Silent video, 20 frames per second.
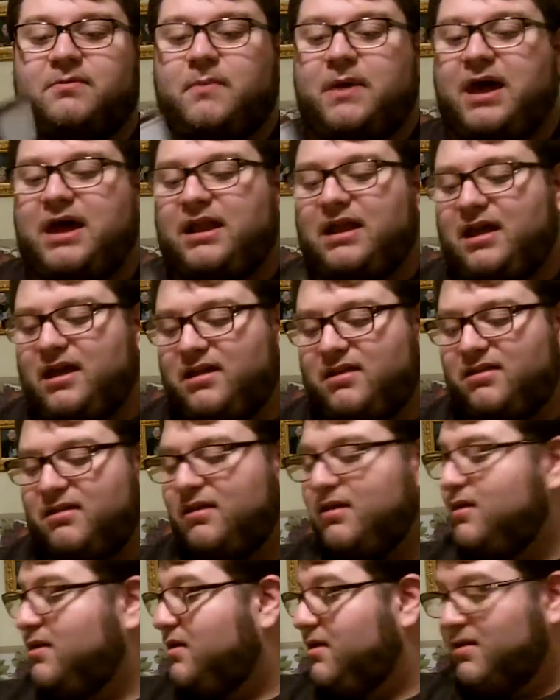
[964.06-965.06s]
really badass.
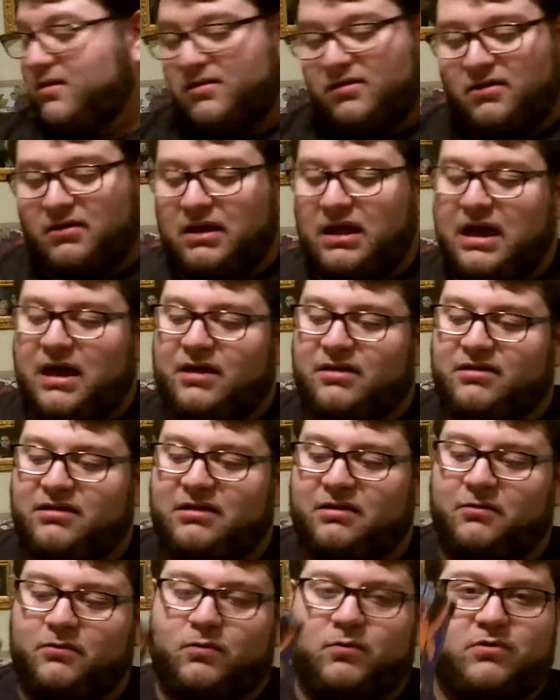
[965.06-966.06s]
So yeah,
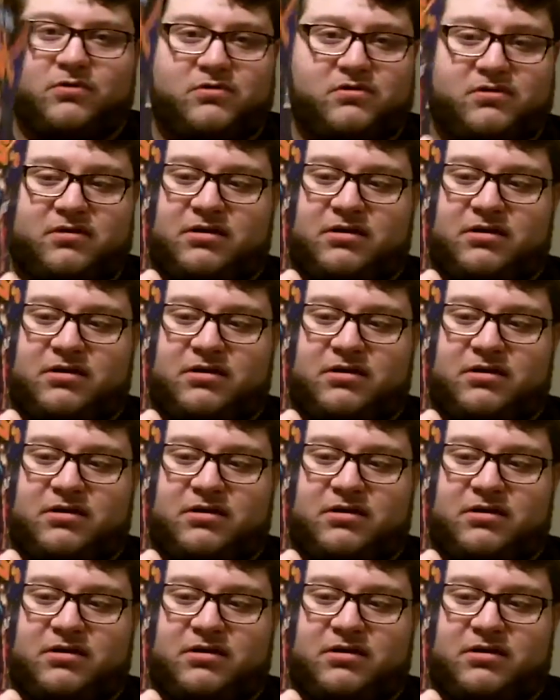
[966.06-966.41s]
Secret Wars